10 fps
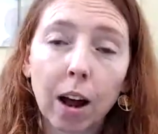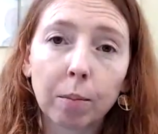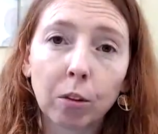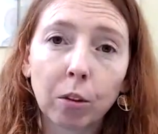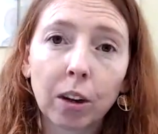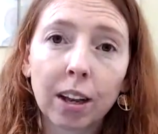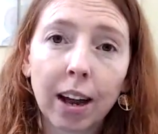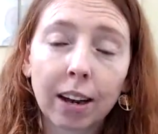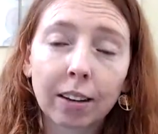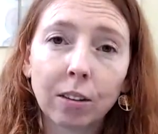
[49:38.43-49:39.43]
through the
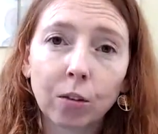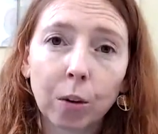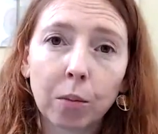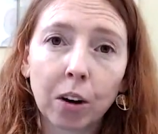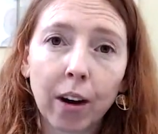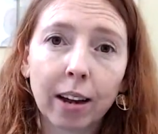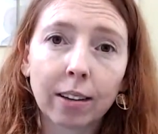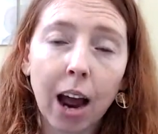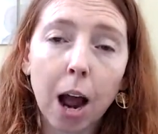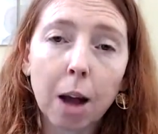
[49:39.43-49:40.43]
classes from the ground
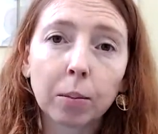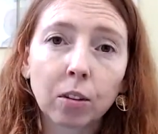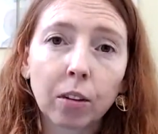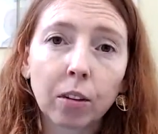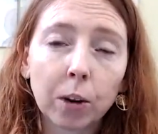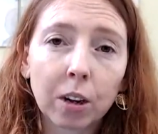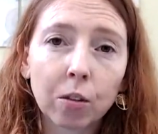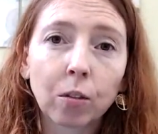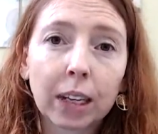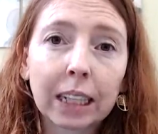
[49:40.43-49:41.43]
up so that we
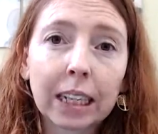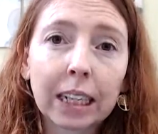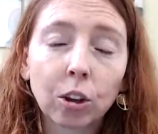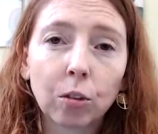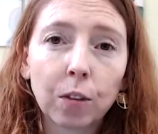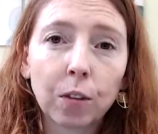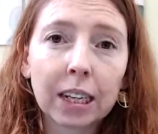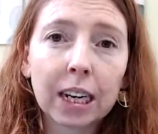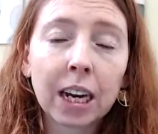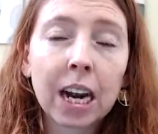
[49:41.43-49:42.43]
can really get you
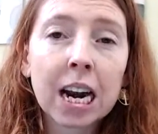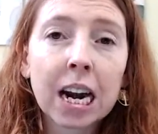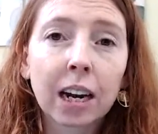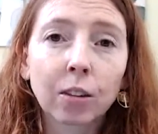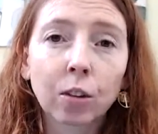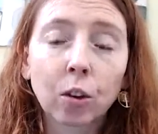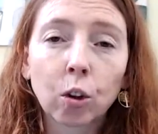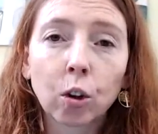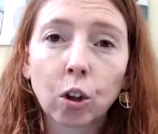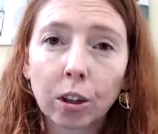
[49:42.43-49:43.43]
feeling as
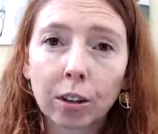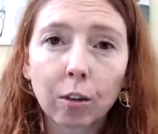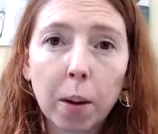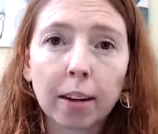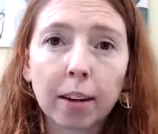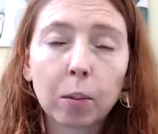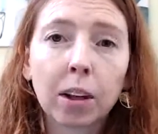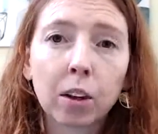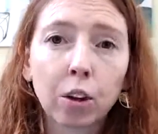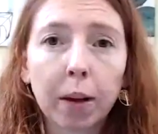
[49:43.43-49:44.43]
good as possible
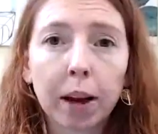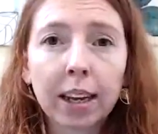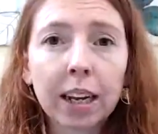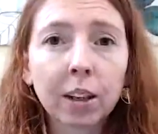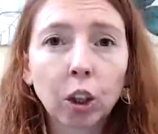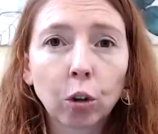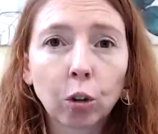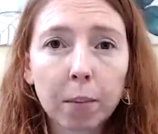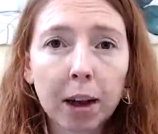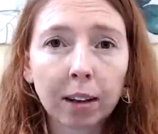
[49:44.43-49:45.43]
in your body in a
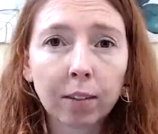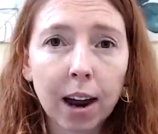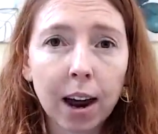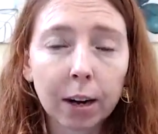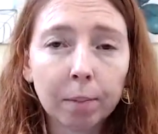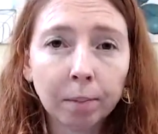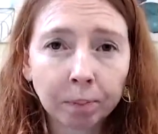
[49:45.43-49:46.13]
short amount of time.